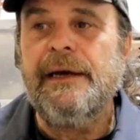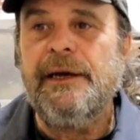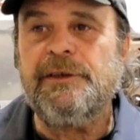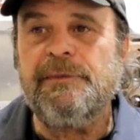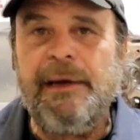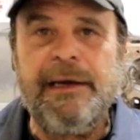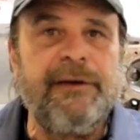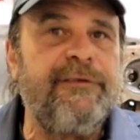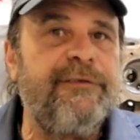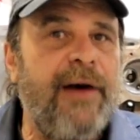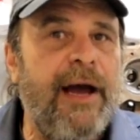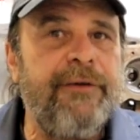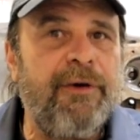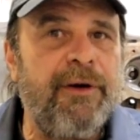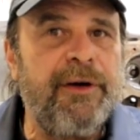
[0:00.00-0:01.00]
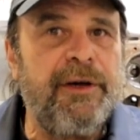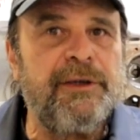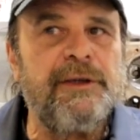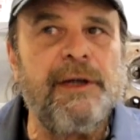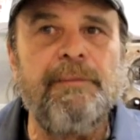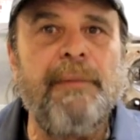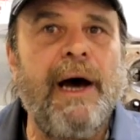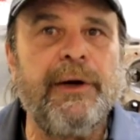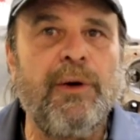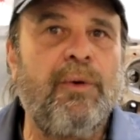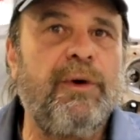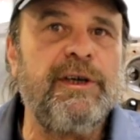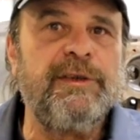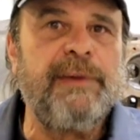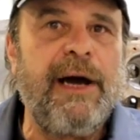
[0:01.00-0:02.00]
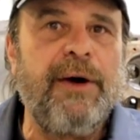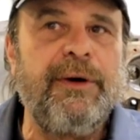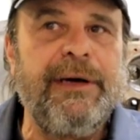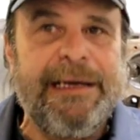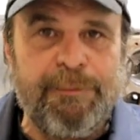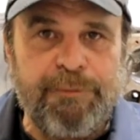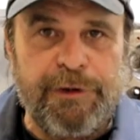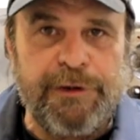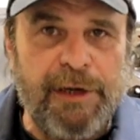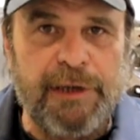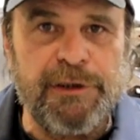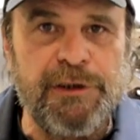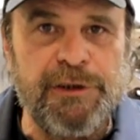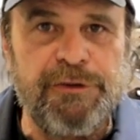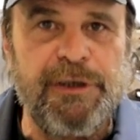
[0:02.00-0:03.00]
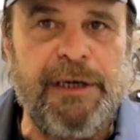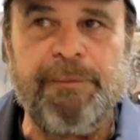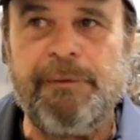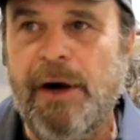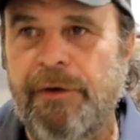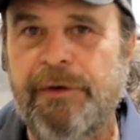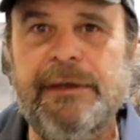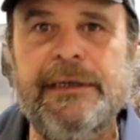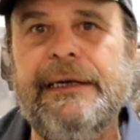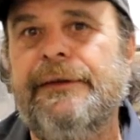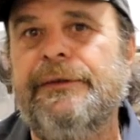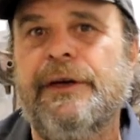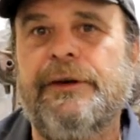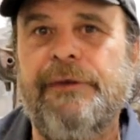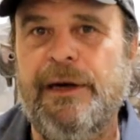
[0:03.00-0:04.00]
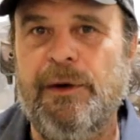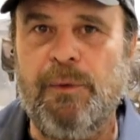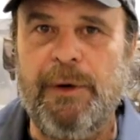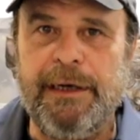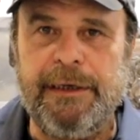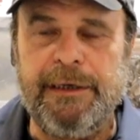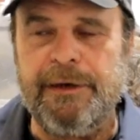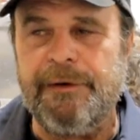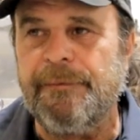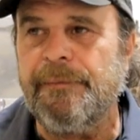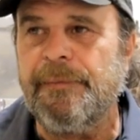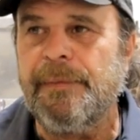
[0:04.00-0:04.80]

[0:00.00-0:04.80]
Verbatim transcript: is making 500 some odd horsepower in production trim, currently in the Grand Wagoneer.